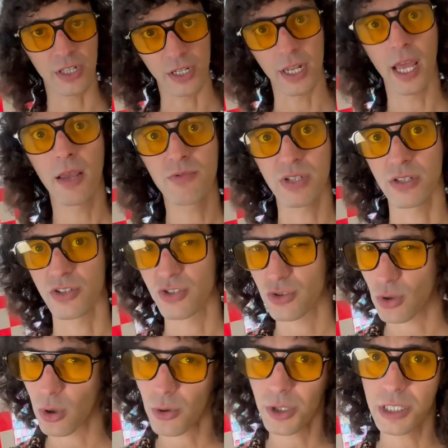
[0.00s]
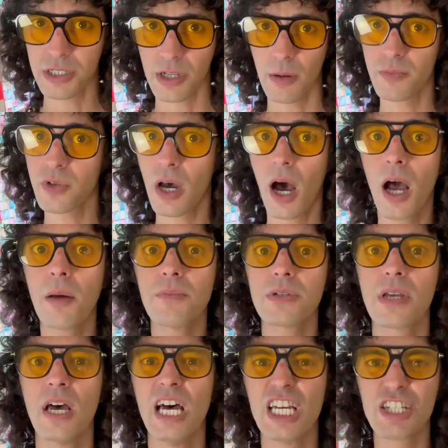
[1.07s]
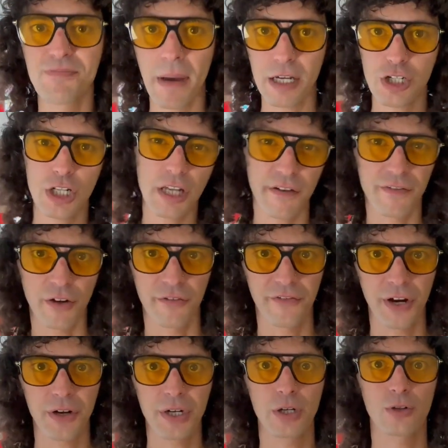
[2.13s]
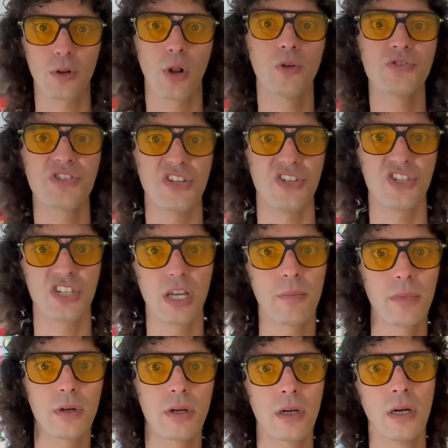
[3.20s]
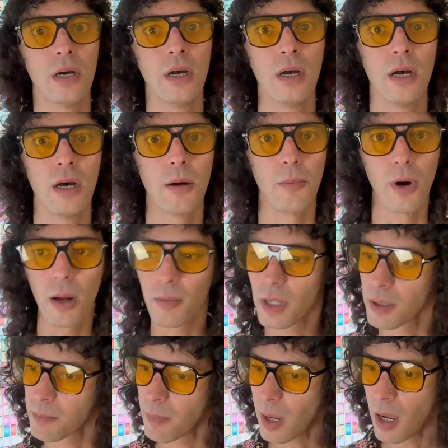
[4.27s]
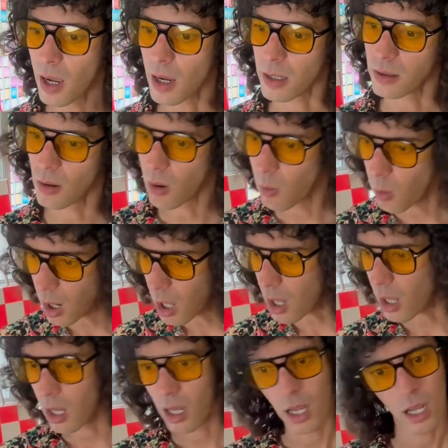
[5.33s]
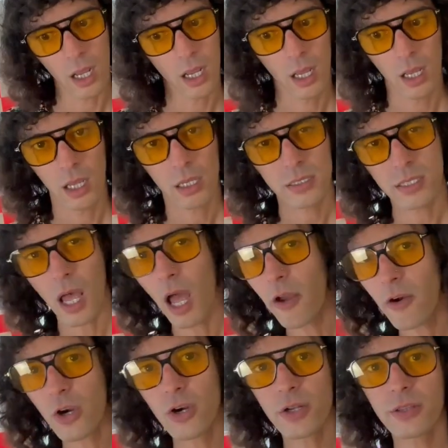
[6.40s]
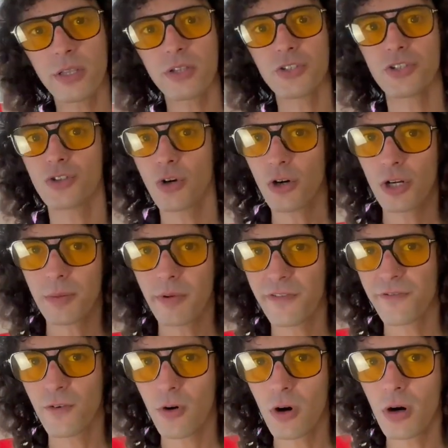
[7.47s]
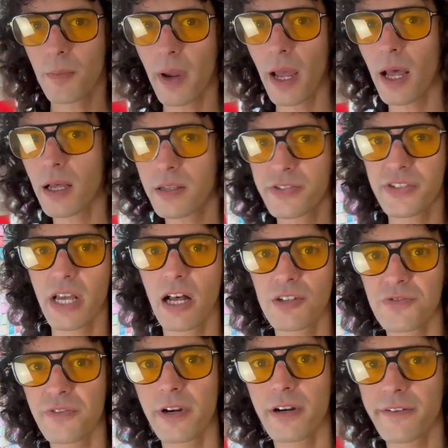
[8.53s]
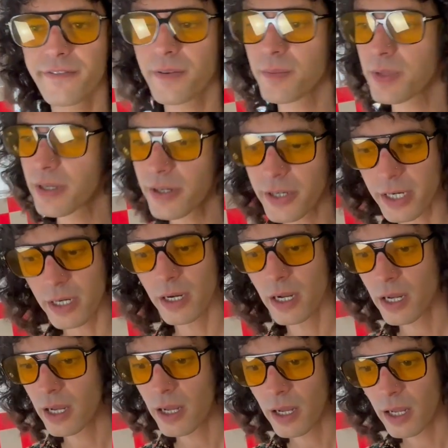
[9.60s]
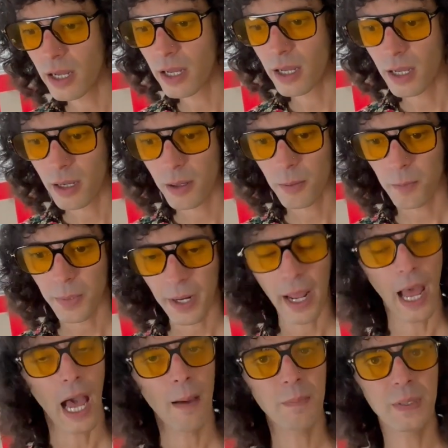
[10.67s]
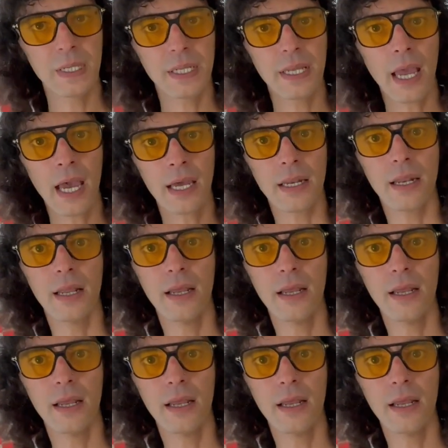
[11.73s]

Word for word: the names and the stories sometimes, especially if they're very close and similar. But I'm like, man, no way. Because I heard this story before, man. That sounds very familiar. But it happened again.